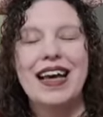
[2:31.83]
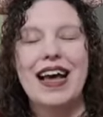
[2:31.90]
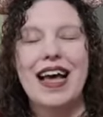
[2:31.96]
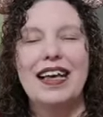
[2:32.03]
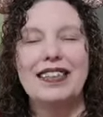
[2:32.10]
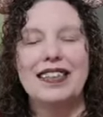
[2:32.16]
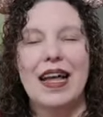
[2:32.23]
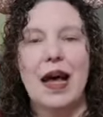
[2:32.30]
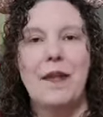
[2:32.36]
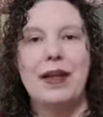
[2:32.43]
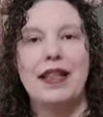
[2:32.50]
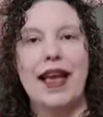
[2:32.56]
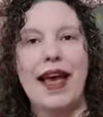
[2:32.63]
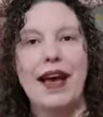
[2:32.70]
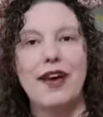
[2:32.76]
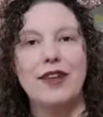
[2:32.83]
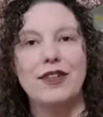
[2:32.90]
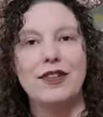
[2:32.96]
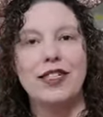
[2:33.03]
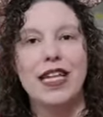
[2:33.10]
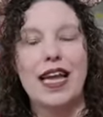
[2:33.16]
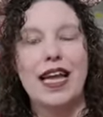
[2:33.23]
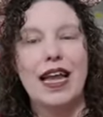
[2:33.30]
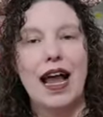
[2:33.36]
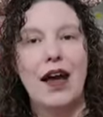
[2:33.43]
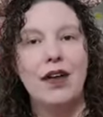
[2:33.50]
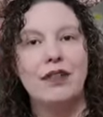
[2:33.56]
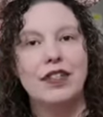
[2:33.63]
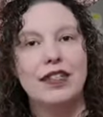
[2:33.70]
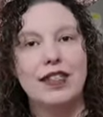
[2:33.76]
as time allows and
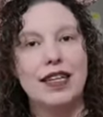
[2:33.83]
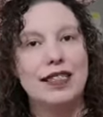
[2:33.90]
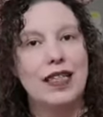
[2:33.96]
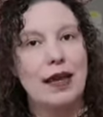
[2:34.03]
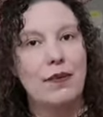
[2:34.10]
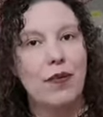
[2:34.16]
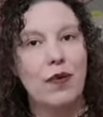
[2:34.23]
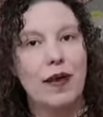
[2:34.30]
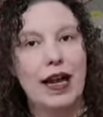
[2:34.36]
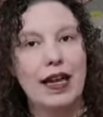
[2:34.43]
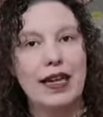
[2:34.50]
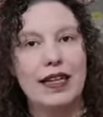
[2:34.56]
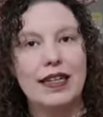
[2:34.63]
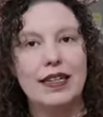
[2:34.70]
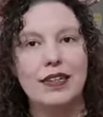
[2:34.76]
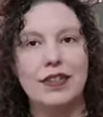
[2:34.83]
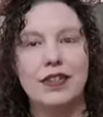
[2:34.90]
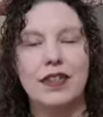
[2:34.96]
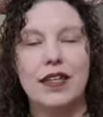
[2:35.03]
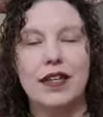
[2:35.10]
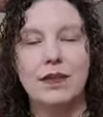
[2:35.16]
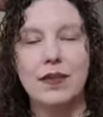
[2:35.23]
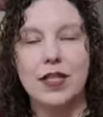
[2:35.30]
I'll discuss that more when I get into the